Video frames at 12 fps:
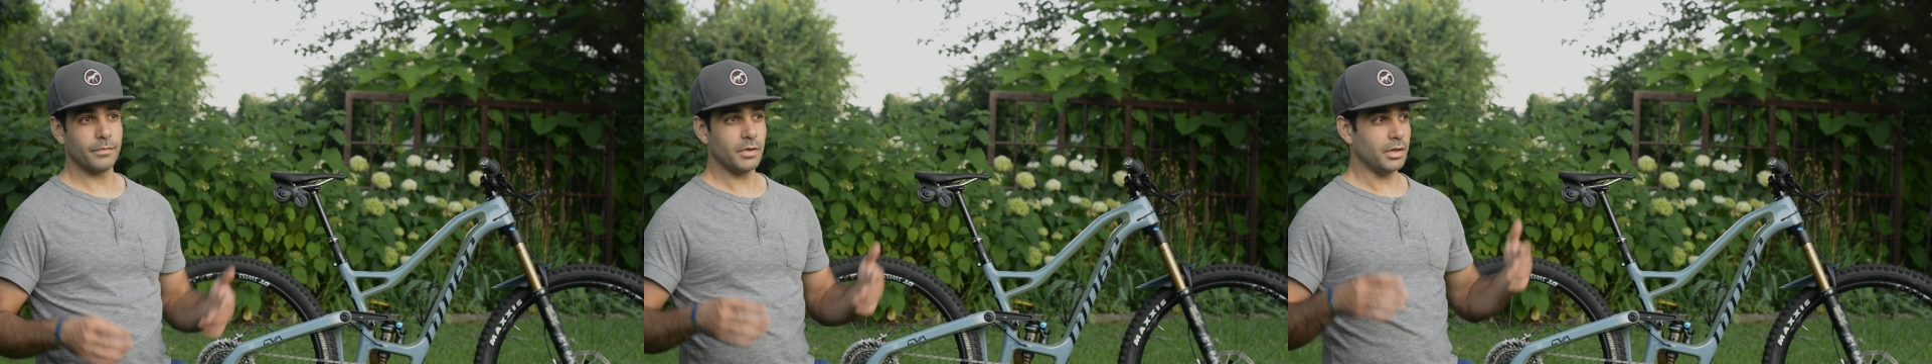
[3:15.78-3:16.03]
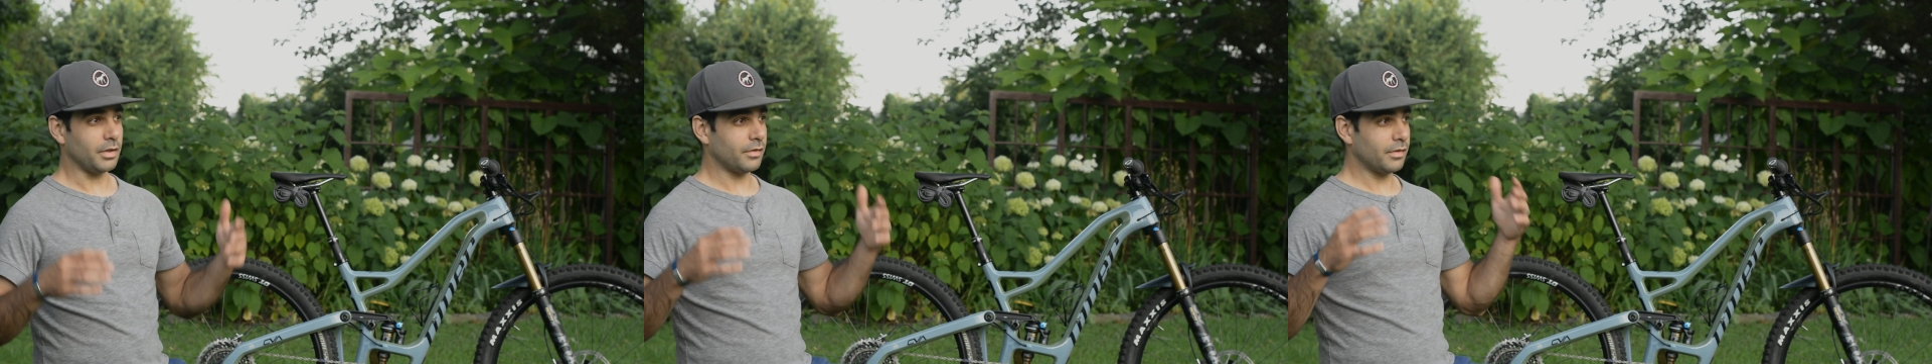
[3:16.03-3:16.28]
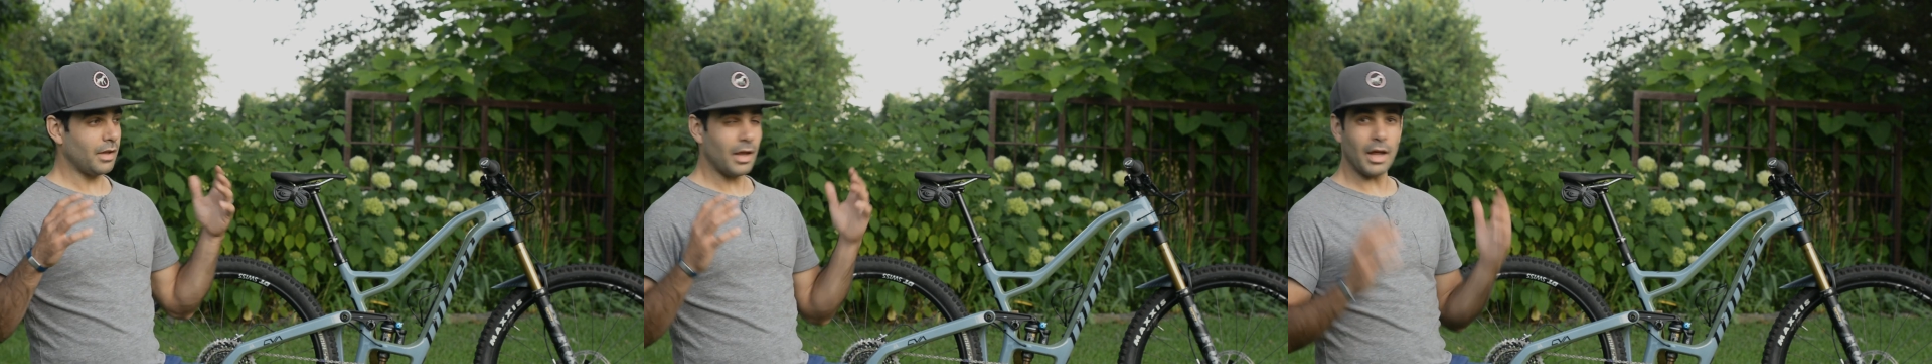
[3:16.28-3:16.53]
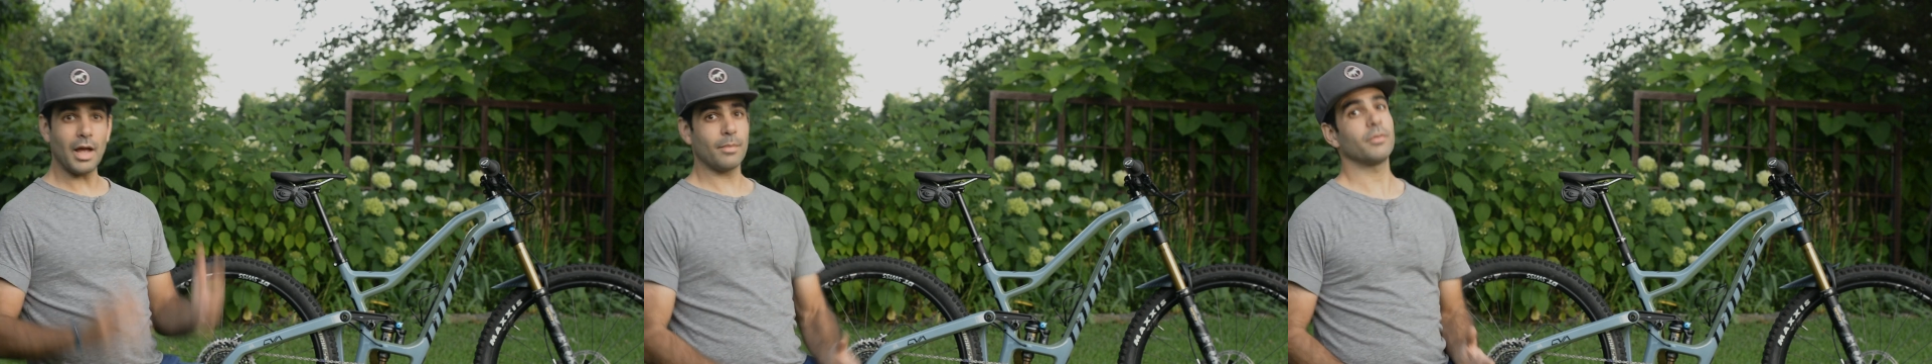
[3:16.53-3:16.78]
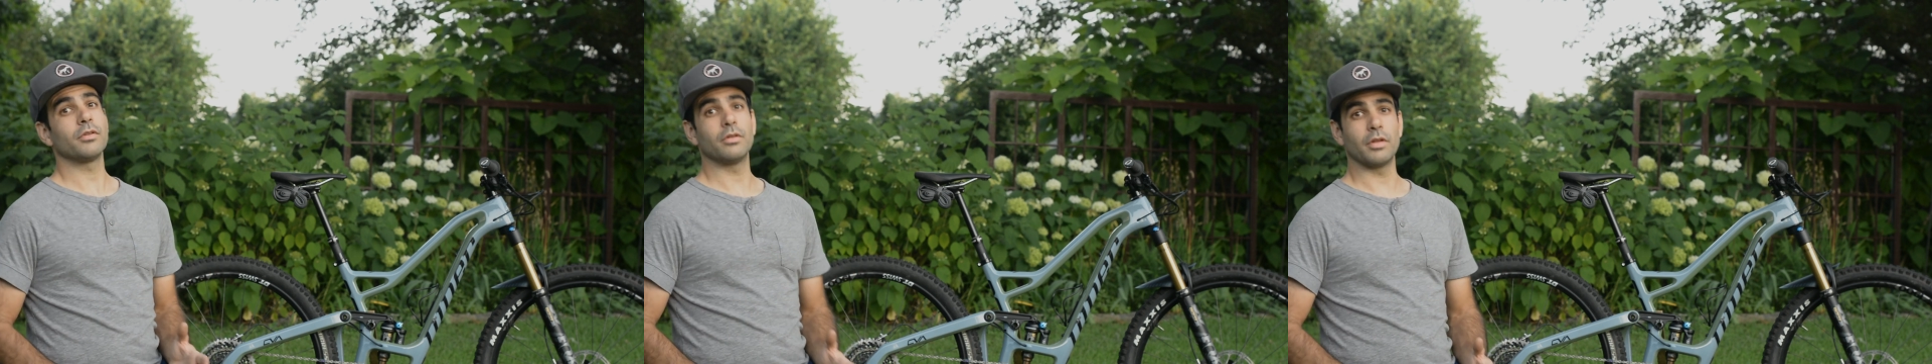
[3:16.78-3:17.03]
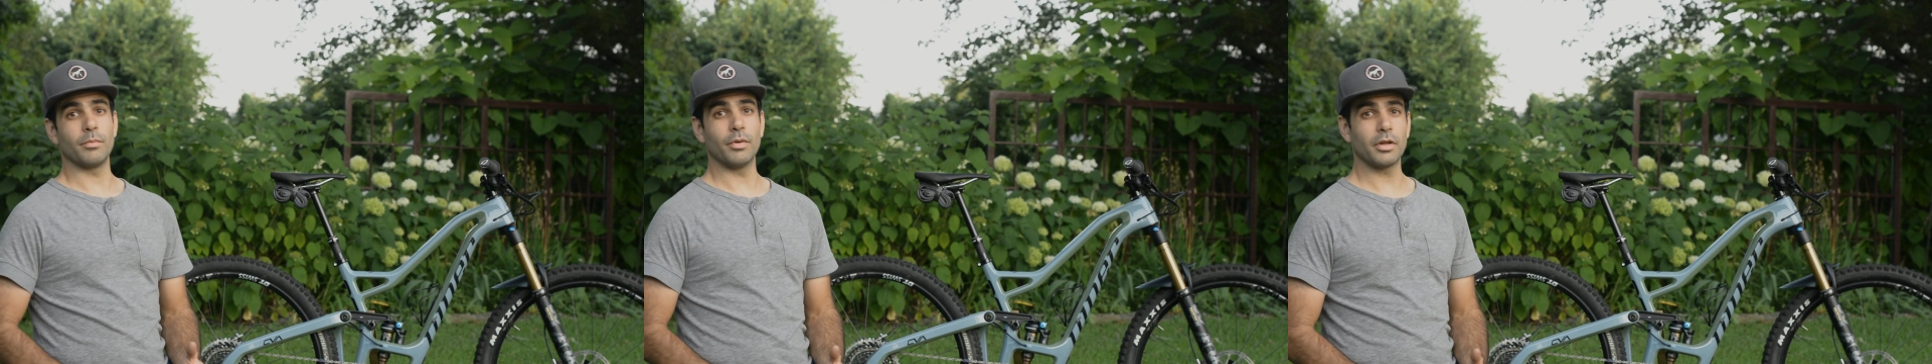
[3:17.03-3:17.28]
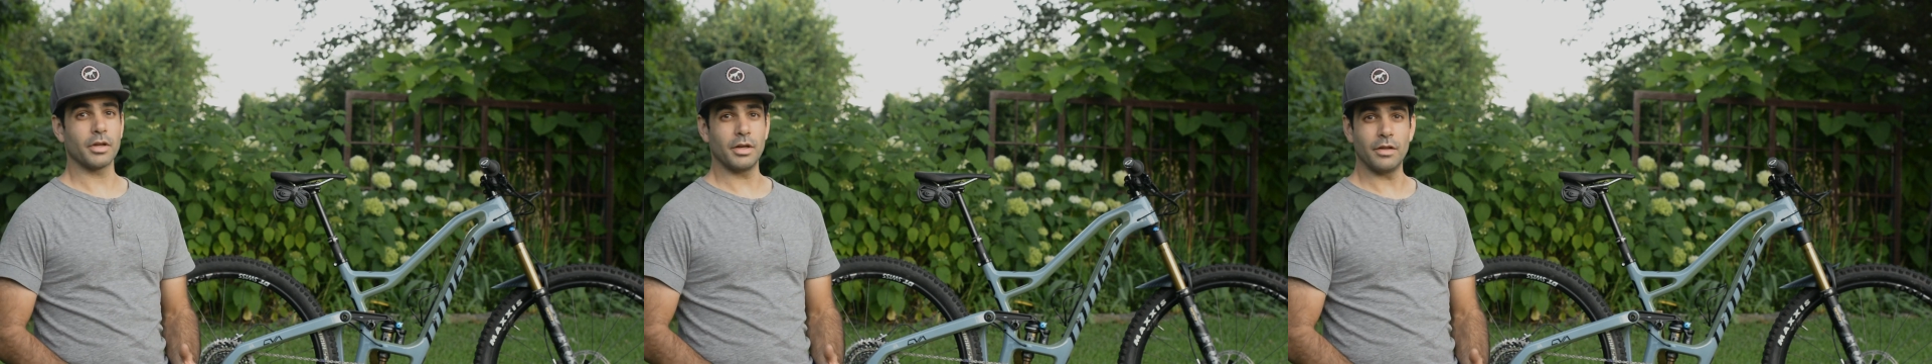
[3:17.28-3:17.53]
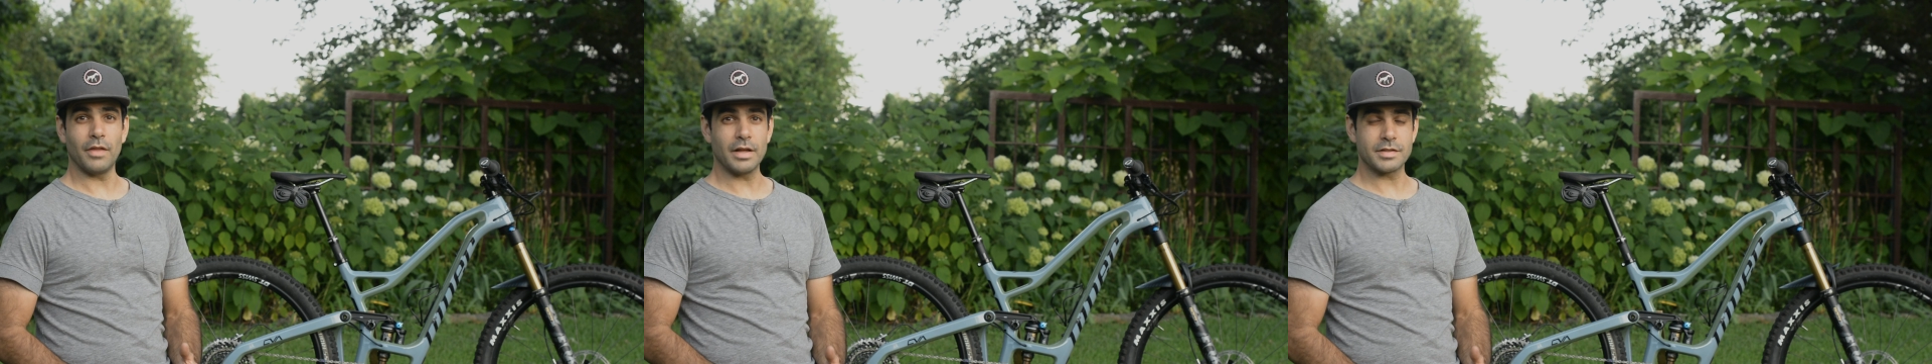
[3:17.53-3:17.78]
It's absolutely brilliant
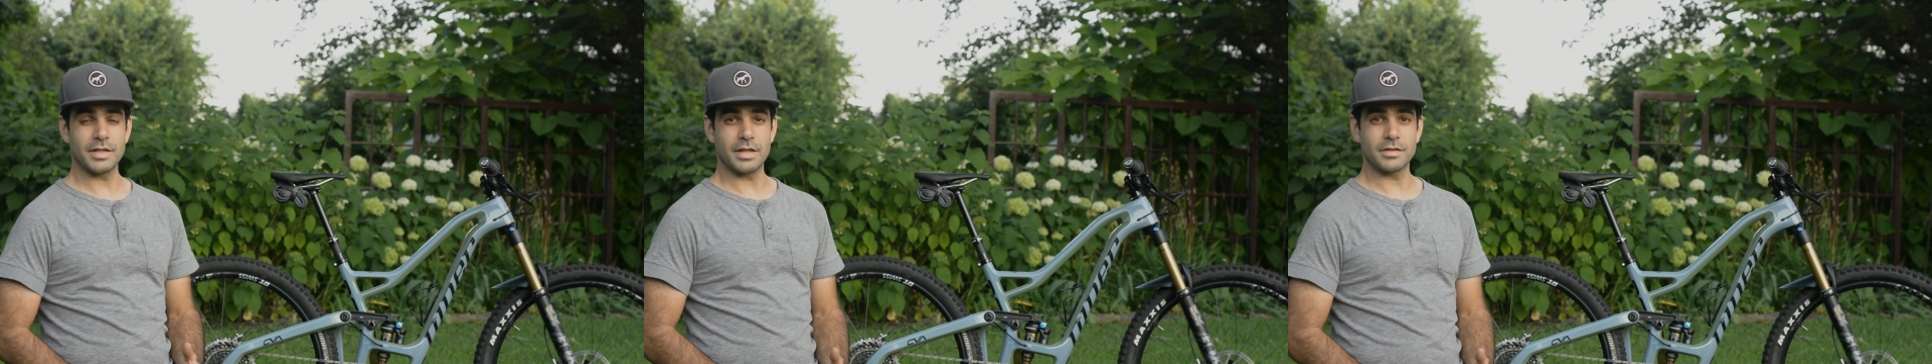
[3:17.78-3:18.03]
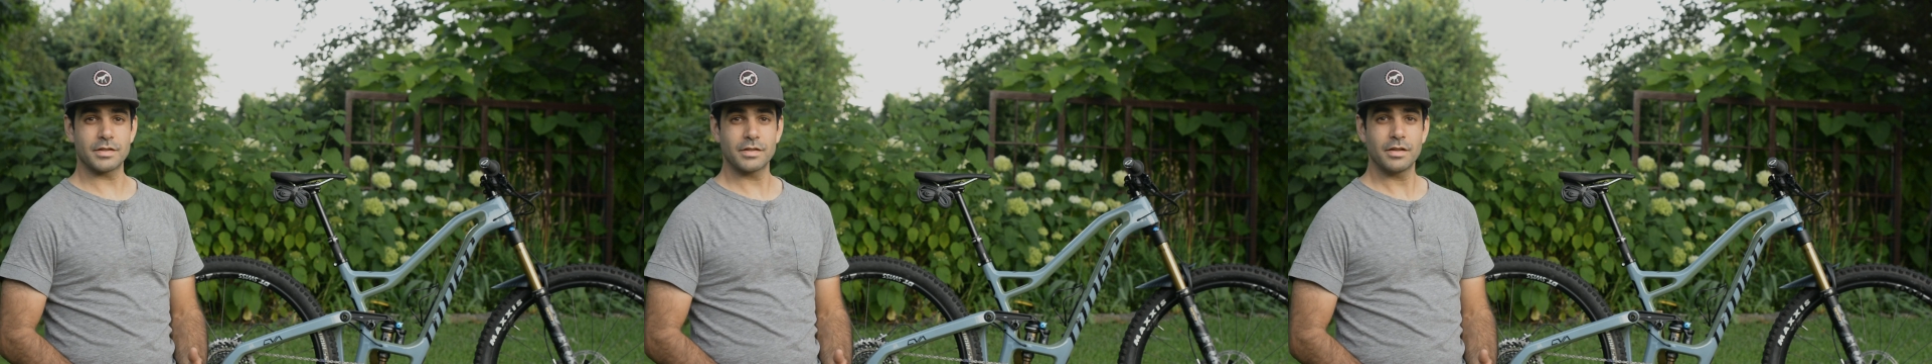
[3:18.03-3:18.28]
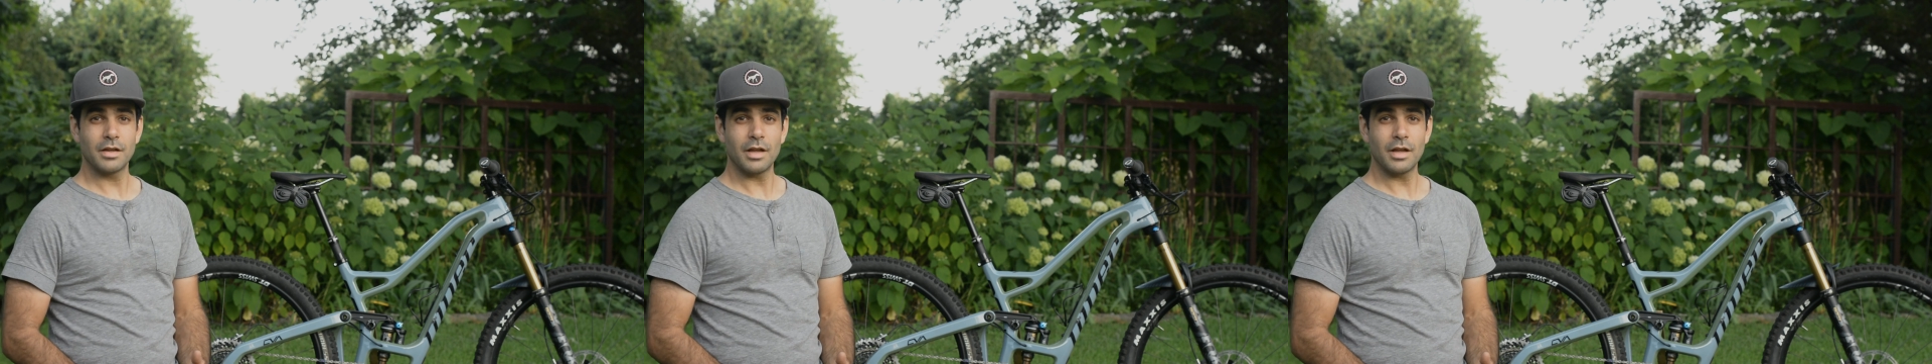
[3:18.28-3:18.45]
in that sense.